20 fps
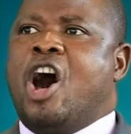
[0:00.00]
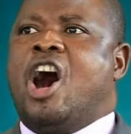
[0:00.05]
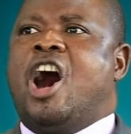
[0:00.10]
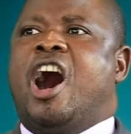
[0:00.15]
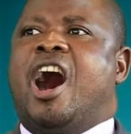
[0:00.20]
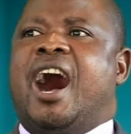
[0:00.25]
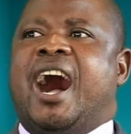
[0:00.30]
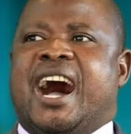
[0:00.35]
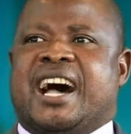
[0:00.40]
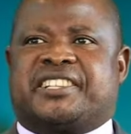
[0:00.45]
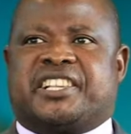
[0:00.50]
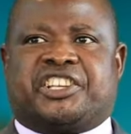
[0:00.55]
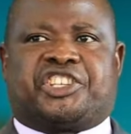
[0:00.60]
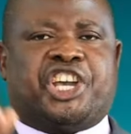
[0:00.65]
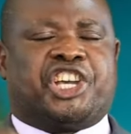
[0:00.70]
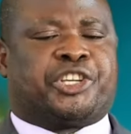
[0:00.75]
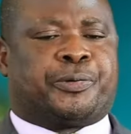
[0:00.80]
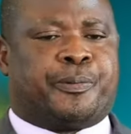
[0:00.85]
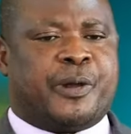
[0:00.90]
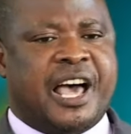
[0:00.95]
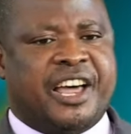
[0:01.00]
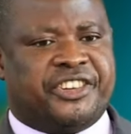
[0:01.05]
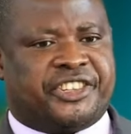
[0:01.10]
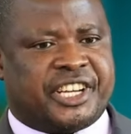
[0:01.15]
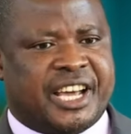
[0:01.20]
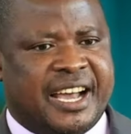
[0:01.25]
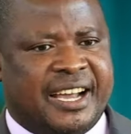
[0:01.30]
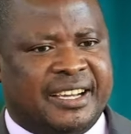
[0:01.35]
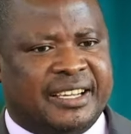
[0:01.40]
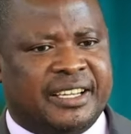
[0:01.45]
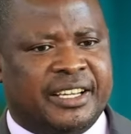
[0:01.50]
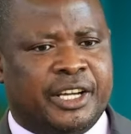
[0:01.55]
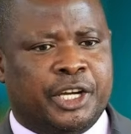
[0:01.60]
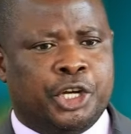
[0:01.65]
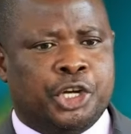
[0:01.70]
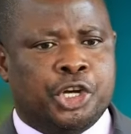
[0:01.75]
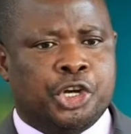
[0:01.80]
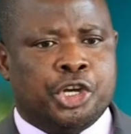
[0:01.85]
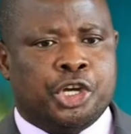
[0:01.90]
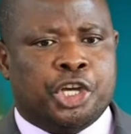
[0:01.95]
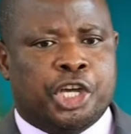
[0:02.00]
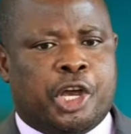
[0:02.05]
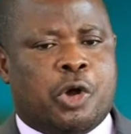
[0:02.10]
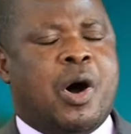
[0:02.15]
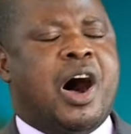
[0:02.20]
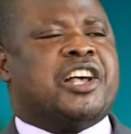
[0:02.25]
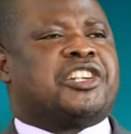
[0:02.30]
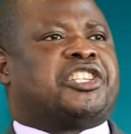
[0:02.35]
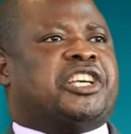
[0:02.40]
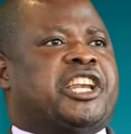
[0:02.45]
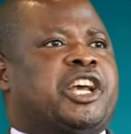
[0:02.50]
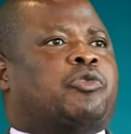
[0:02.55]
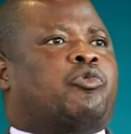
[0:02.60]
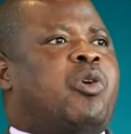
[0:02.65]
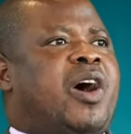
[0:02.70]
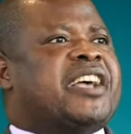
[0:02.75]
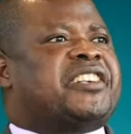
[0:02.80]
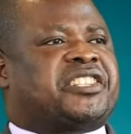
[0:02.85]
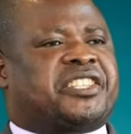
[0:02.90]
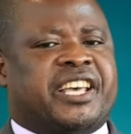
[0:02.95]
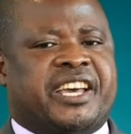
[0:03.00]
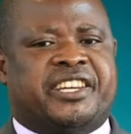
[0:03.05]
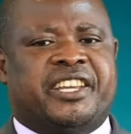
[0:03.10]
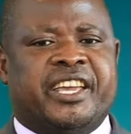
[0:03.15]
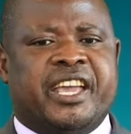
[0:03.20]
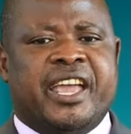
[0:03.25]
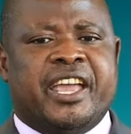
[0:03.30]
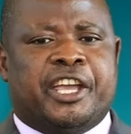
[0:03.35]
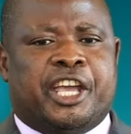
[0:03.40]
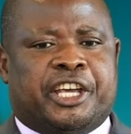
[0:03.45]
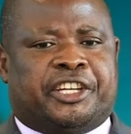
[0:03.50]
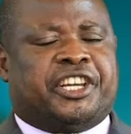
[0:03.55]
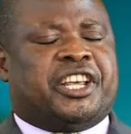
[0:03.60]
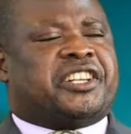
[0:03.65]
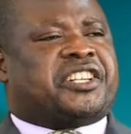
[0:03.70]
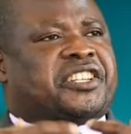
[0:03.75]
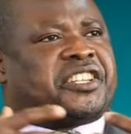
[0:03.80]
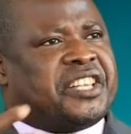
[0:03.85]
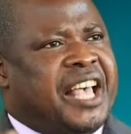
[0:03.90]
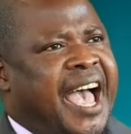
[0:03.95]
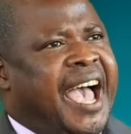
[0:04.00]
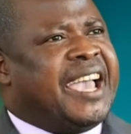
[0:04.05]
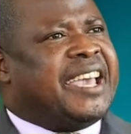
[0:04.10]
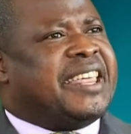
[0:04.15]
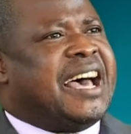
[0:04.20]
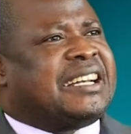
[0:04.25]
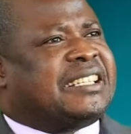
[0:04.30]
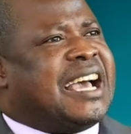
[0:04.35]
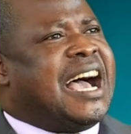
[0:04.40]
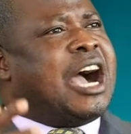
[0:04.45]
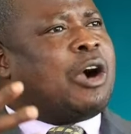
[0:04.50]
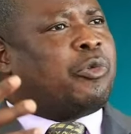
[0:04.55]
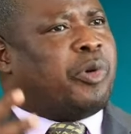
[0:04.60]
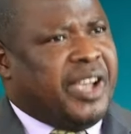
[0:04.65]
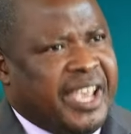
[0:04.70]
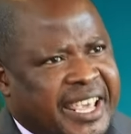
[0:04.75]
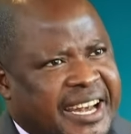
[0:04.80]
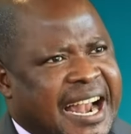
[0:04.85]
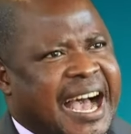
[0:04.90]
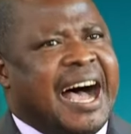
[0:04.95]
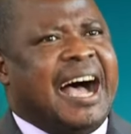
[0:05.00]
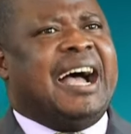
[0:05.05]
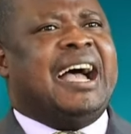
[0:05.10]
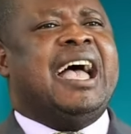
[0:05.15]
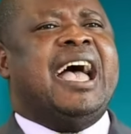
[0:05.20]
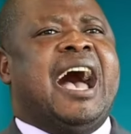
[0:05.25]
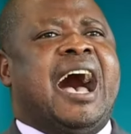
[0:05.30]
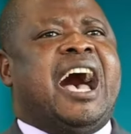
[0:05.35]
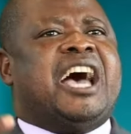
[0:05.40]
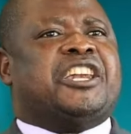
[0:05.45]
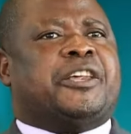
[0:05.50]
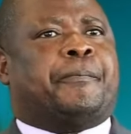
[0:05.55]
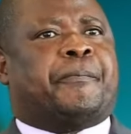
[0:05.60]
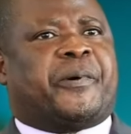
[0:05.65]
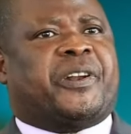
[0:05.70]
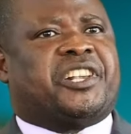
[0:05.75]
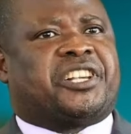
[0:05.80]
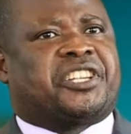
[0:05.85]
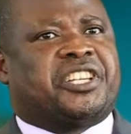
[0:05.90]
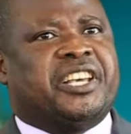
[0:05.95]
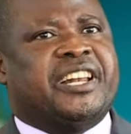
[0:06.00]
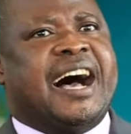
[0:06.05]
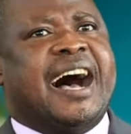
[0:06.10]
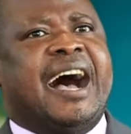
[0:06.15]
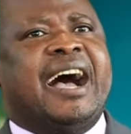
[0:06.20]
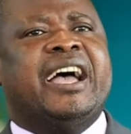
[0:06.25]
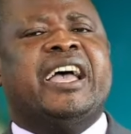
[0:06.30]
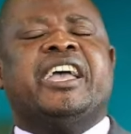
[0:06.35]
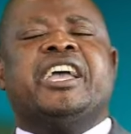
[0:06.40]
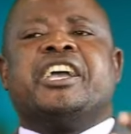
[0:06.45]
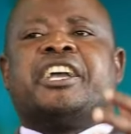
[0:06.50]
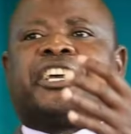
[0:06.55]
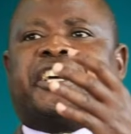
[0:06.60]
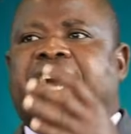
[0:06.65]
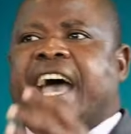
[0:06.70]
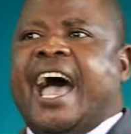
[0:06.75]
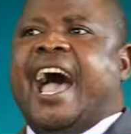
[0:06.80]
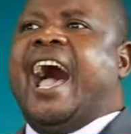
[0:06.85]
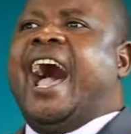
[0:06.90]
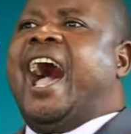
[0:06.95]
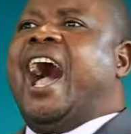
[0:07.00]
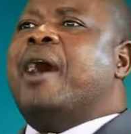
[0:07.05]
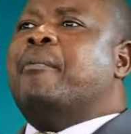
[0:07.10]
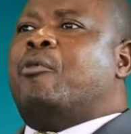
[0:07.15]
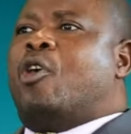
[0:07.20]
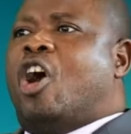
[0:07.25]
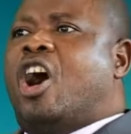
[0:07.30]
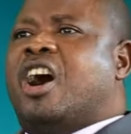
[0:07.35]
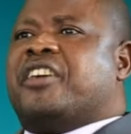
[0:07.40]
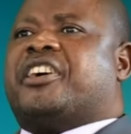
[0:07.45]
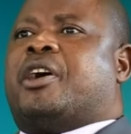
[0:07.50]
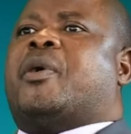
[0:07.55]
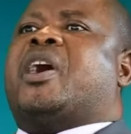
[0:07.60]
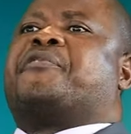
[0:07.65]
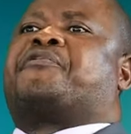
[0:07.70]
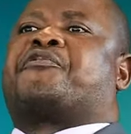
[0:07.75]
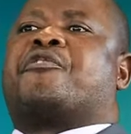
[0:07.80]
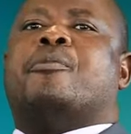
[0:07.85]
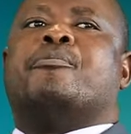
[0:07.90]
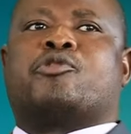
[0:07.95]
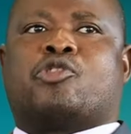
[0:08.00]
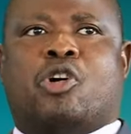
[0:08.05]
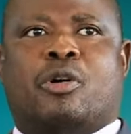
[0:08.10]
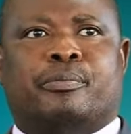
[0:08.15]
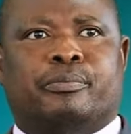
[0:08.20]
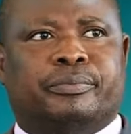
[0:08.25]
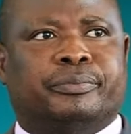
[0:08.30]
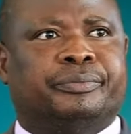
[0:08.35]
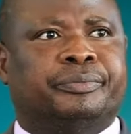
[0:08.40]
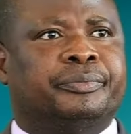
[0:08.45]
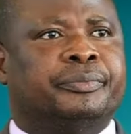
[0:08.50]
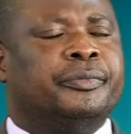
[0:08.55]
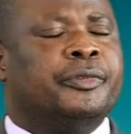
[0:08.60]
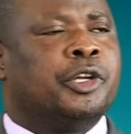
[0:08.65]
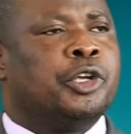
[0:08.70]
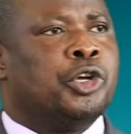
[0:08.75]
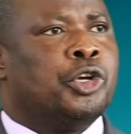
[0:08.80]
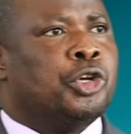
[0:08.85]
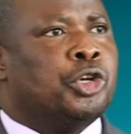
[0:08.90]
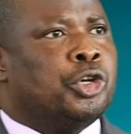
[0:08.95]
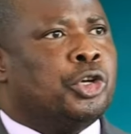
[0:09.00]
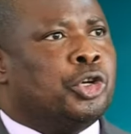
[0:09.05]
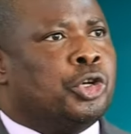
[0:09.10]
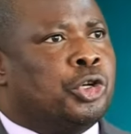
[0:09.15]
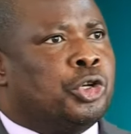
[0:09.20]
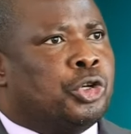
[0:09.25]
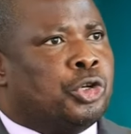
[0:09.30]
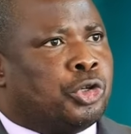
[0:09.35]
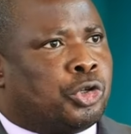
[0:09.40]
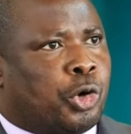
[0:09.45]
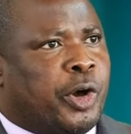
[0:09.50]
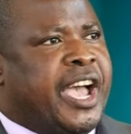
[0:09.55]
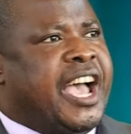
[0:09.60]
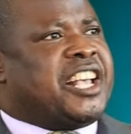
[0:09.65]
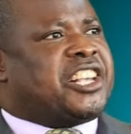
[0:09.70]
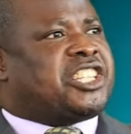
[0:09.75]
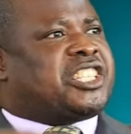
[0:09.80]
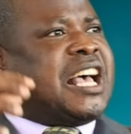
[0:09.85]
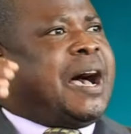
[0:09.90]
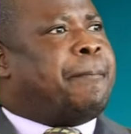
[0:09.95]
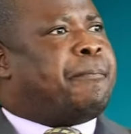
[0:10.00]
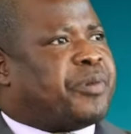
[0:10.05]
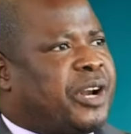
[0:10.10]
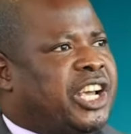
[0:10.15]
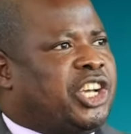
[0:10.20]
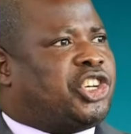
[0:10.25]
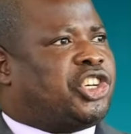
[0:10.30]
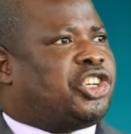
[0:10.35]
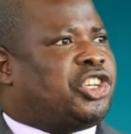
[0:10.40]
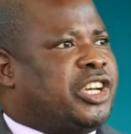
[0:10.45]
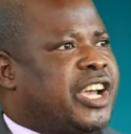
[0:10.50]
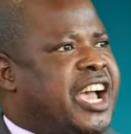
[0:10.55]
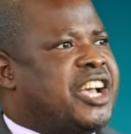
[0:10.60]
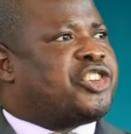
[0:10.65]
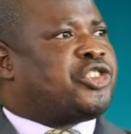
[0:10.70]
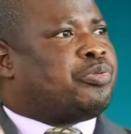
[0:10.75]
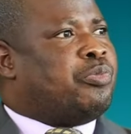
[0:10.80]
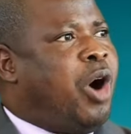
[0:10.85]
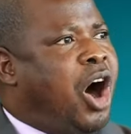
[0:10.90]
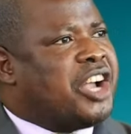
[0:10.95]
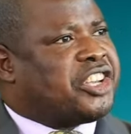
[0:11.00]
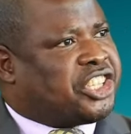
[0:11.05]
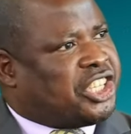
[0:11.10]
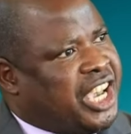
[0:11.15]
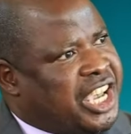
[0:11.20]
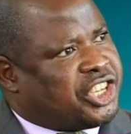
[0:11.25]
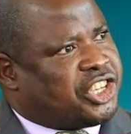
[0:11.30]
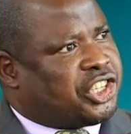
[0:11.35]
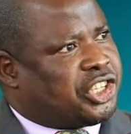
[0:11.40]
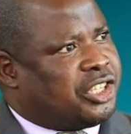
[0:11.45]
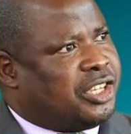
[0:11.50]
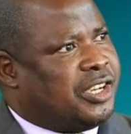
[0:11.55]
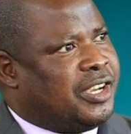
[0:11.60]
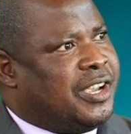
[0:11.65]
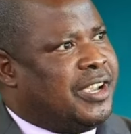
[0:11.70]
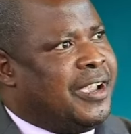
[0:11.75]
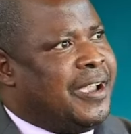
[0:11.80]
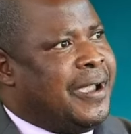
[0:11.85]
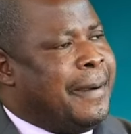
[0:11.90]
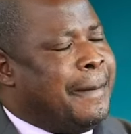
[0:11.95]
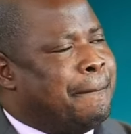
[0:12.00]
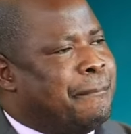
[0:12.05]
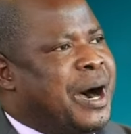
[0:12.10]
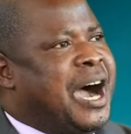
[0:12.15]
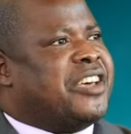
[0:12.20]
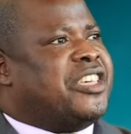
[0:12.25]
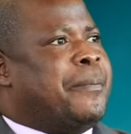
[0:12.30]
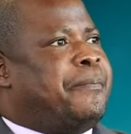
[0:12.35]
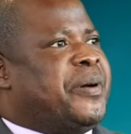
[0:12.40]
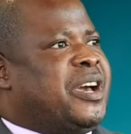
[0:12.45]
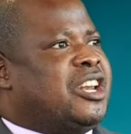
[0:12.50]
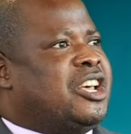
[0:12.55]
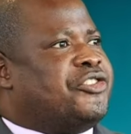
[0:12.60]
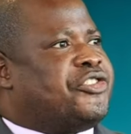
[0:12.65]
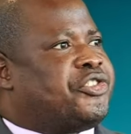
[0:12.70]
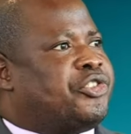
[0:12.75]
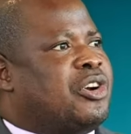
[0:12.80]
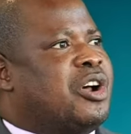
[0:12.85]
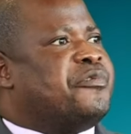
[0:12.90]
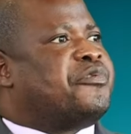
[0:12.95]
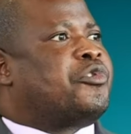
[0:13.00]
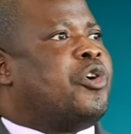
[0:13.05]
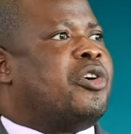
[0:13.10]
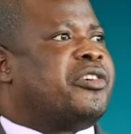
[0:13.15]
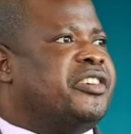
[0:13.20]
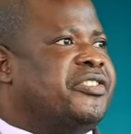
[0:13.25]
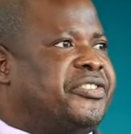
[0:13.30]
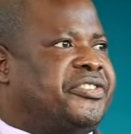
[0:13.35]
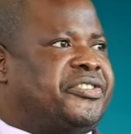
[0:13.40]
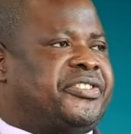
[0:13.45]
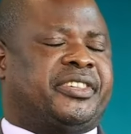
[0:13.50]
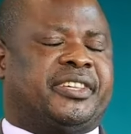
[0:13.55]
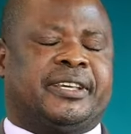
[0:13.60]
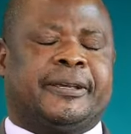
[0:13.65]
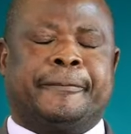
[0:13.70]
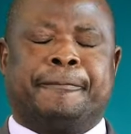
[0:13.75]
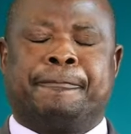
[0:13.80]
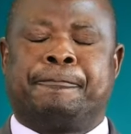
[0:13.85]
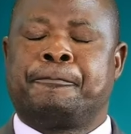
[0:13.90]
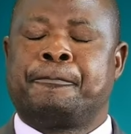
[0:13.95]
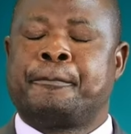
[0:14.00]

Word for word: Paul, as a church planter, he was requested. It is said that Aquila and Priscilla came all the way from Rome to establish a small church by the peninsula of Corinth.